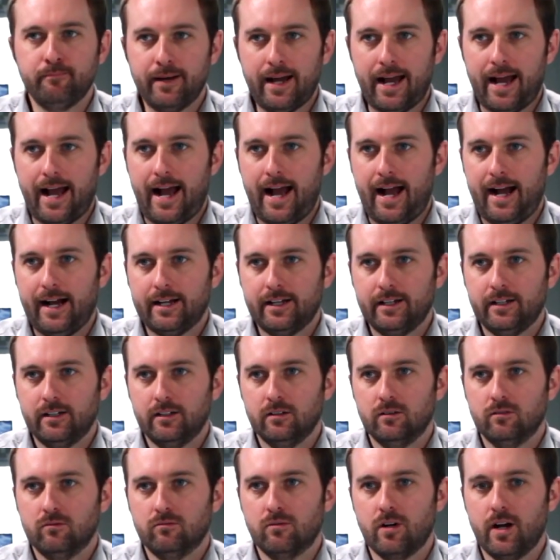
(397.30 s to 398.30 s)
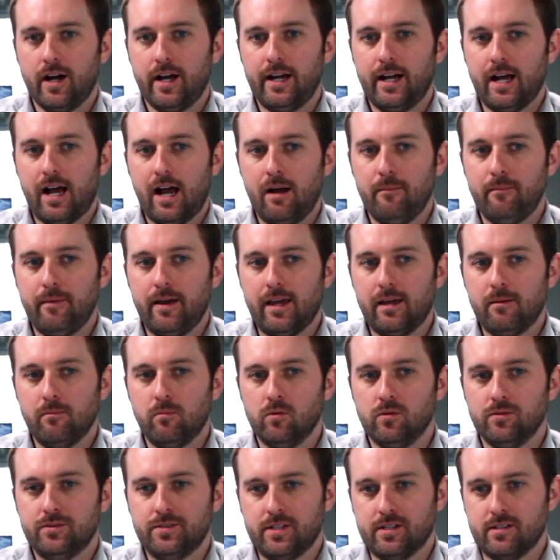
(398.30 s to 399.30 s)
back, right, I'm
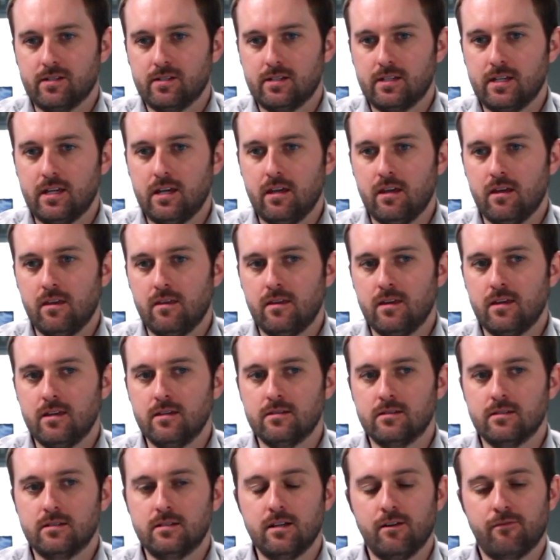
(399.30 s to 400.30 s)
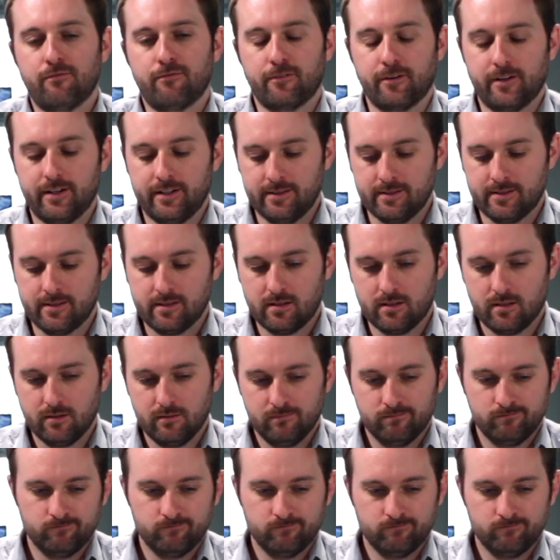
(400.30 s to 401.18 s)
able to see these different